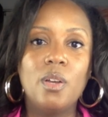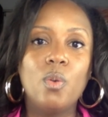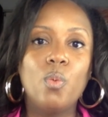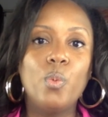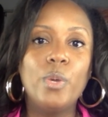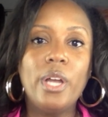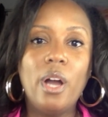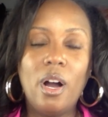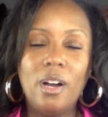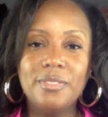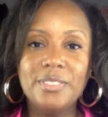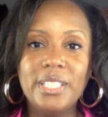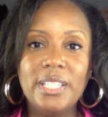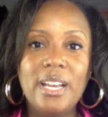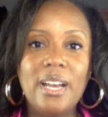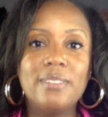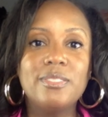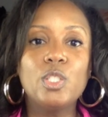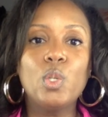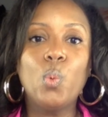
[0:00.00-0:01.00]
We often
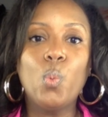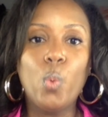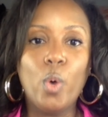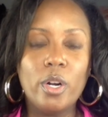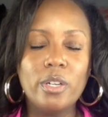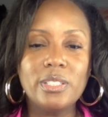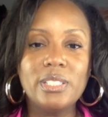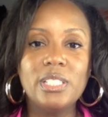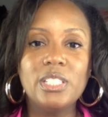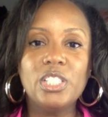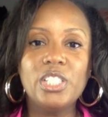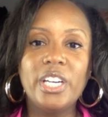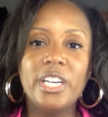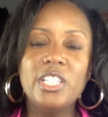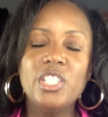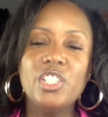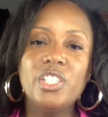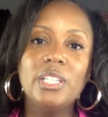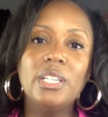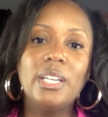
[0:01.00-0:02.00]
have to work to
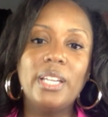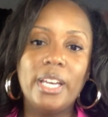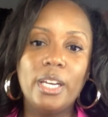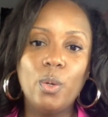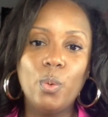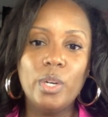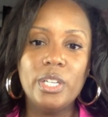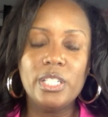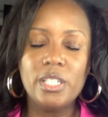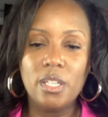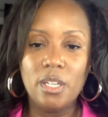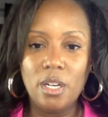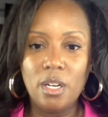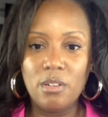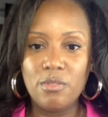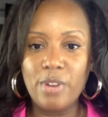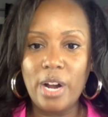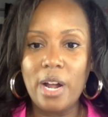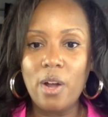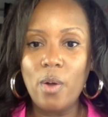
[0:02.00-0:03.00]
change the language
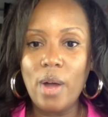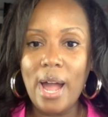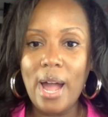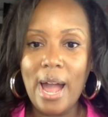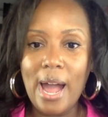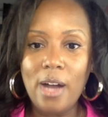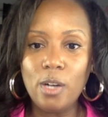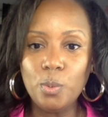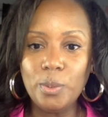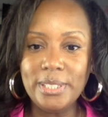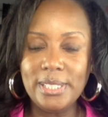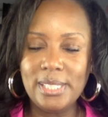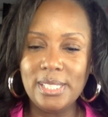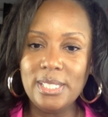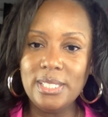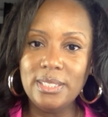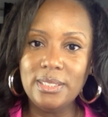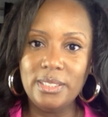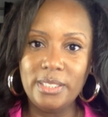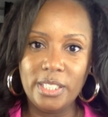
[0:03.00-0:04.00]
around how we
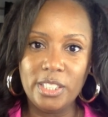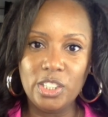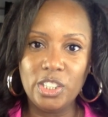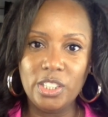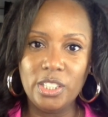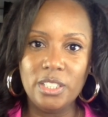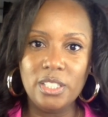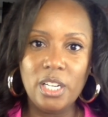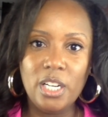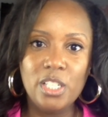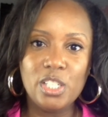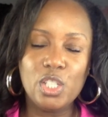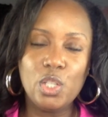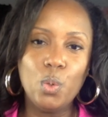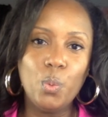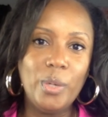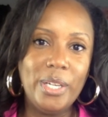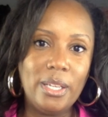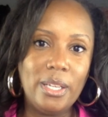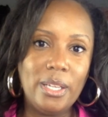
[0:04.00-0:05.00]
see addiction so
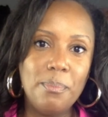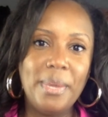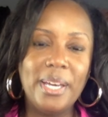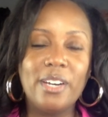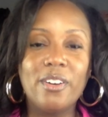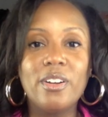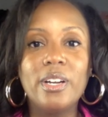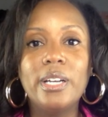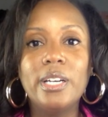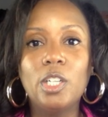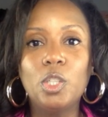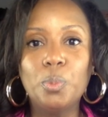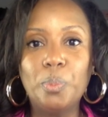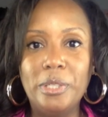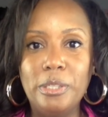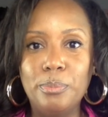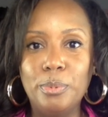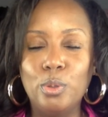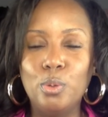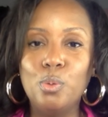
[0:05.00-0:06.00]
we can better help
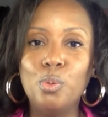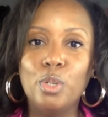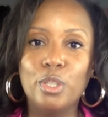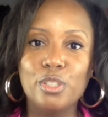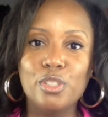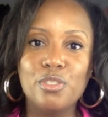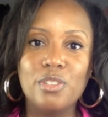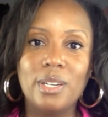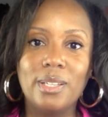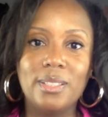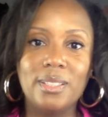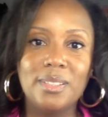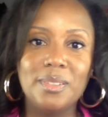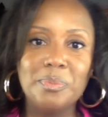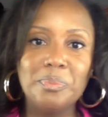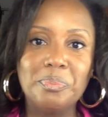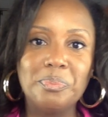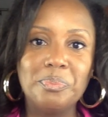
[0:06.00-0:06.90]
people who are struggling.